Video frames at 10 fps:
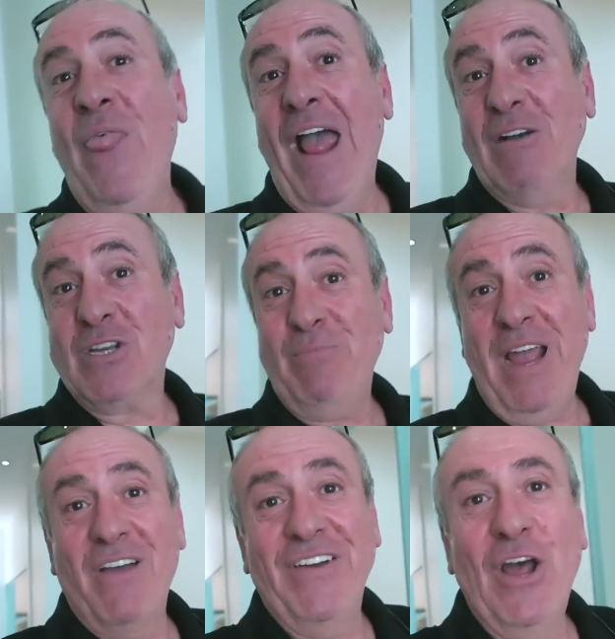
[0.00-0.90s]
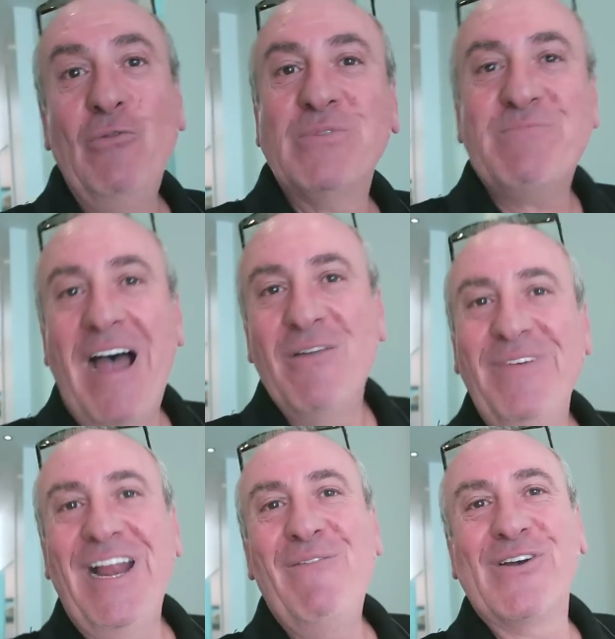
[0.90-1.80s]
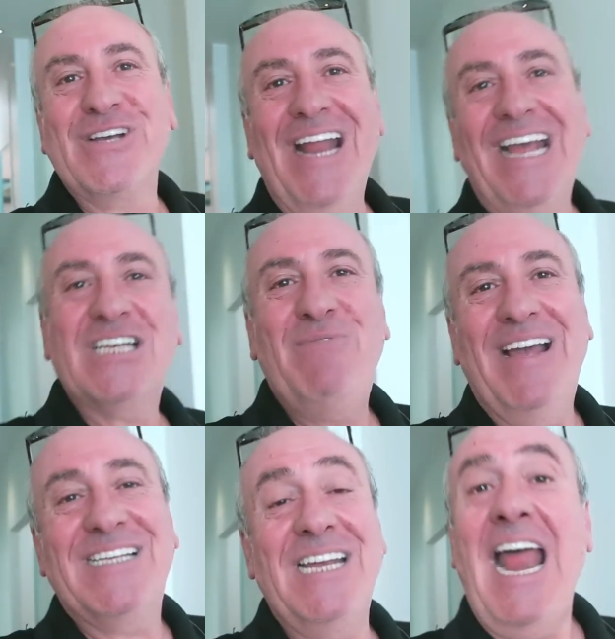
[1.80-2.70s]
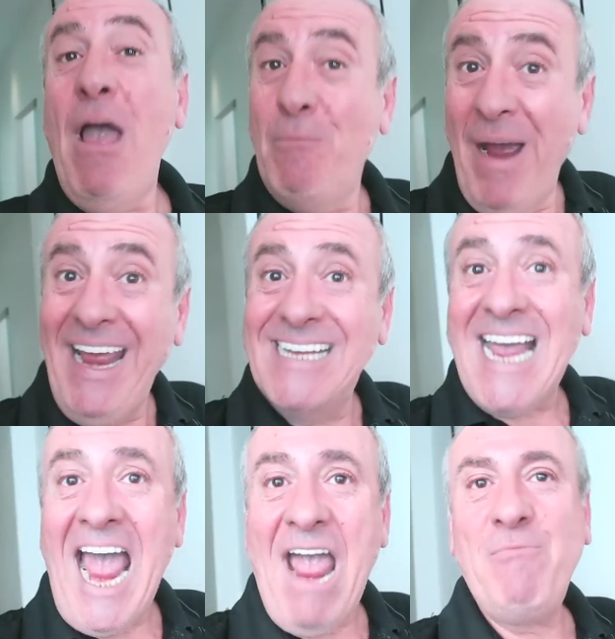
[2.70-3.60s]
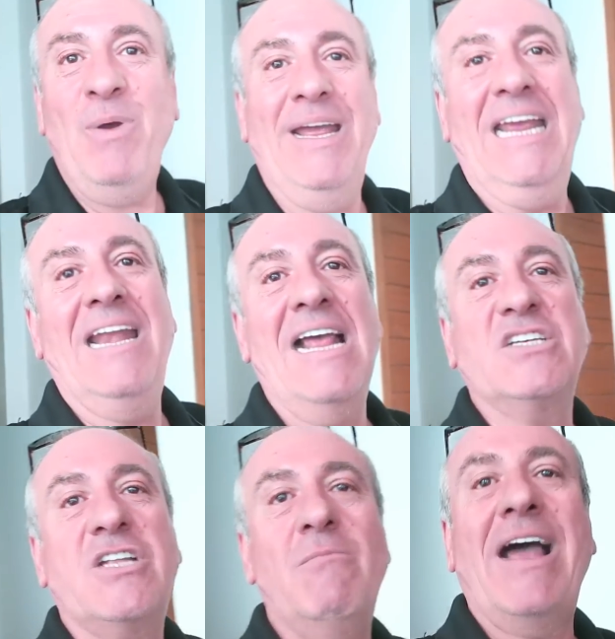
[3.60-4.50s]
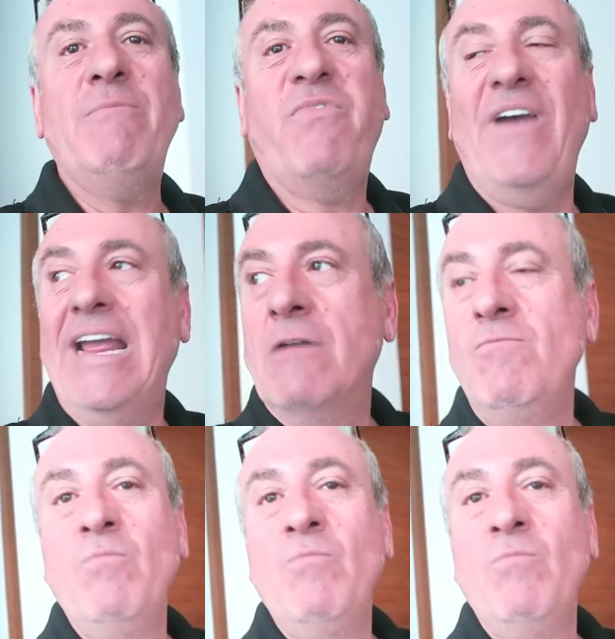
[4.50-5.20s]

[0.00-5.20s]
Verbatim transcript: that was a bit of an oops moment. He wasn't expecting that, but he's happy. That's the main thing.